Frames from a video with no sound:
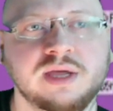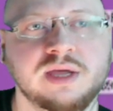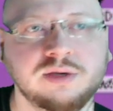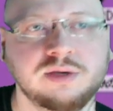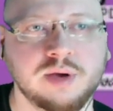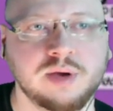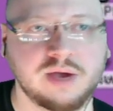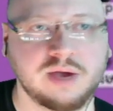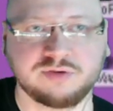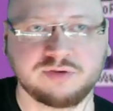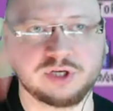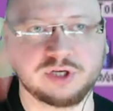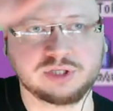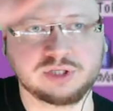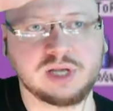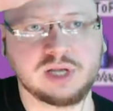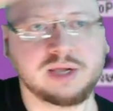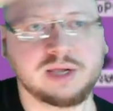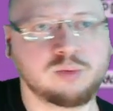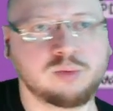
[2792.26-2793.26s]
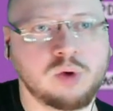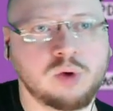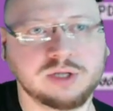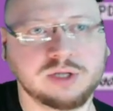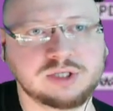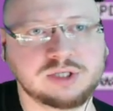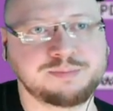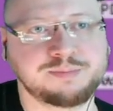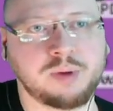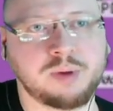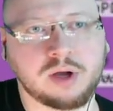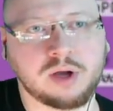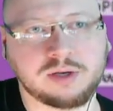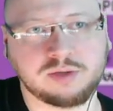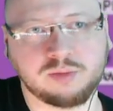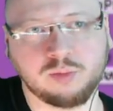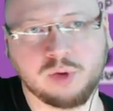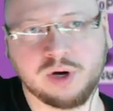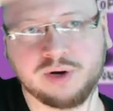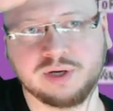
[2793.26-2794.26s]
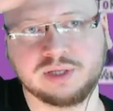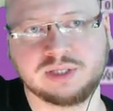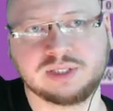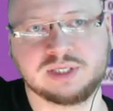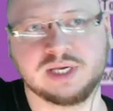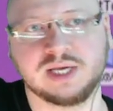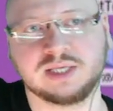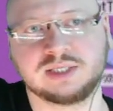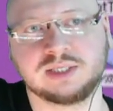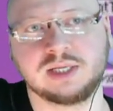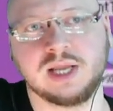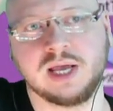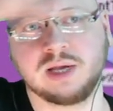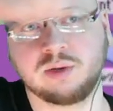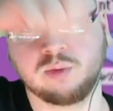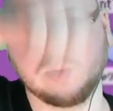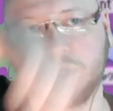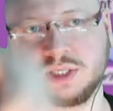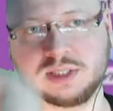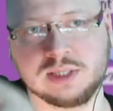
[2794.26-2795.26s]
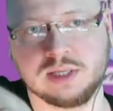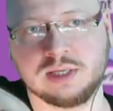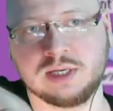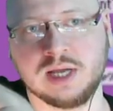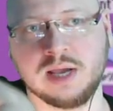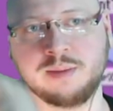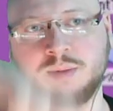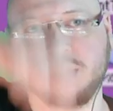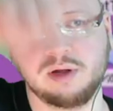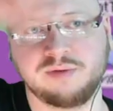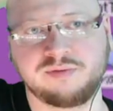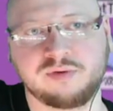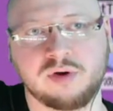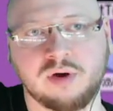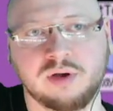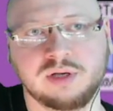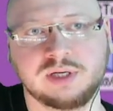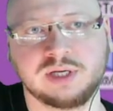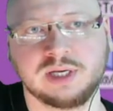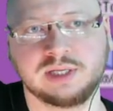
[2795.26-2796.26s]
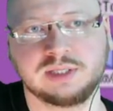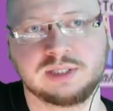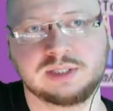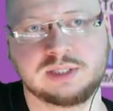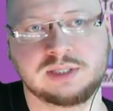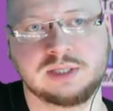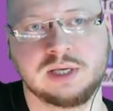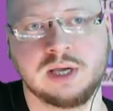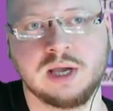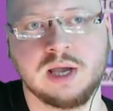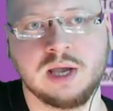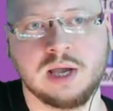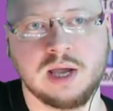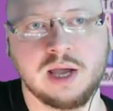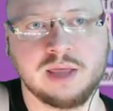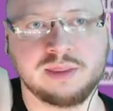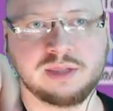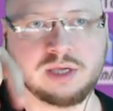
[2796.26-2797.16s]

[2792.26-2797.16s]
you have just like one spot where it says like what's the table of contents, and the